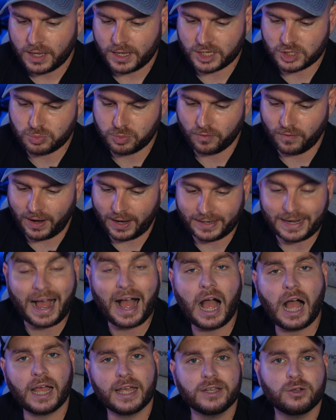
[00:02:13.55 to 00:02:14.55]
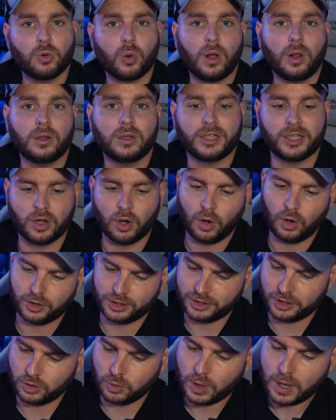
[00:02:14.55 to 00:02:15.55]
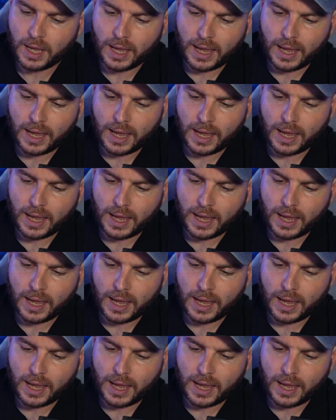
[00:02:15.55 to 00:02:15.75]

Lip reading: is provide high quality audio,